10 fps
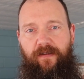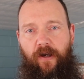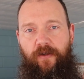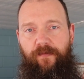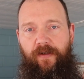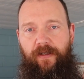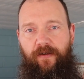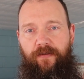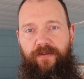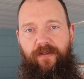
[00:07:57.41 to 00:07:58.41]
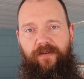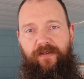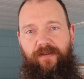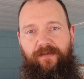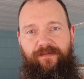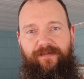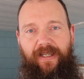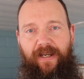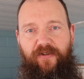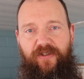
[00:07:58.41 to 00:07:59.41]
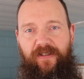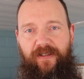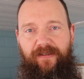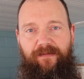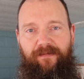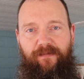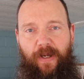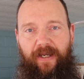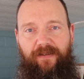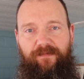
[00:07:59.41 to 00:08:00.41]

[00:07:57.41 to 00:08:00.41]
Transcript: other videos and I'll see you then. Bye.